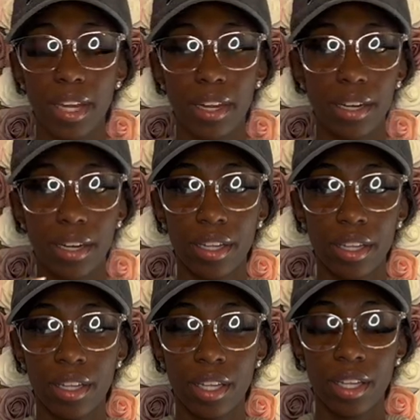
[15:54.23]

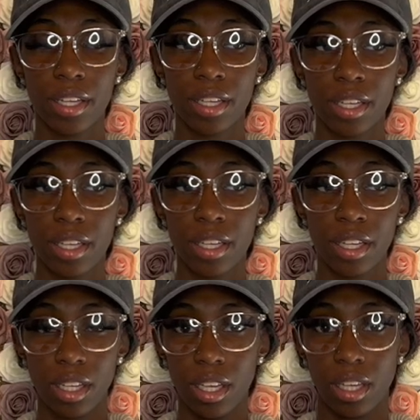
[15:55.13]
y'all i actually
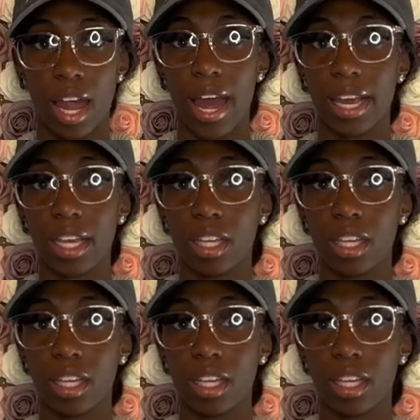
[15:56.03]
found out like,